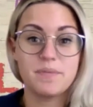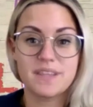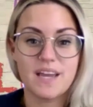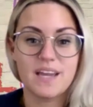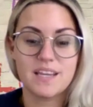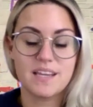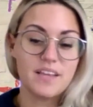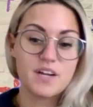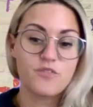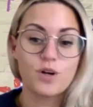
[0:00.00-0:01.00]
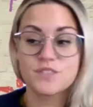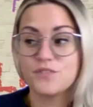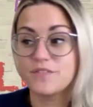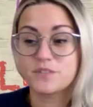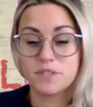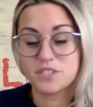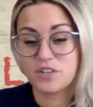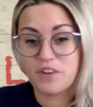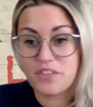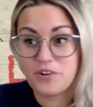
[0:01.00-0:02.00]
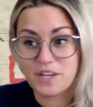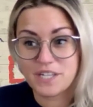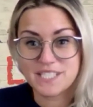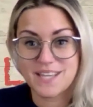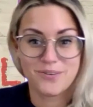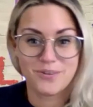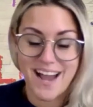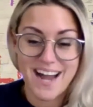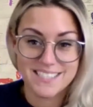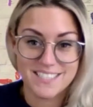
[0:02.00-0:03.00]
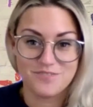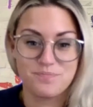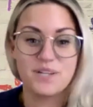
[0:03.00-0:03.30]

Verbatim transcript: I mean, like of course, if you give someone a survey, they're not going to say they're reactive,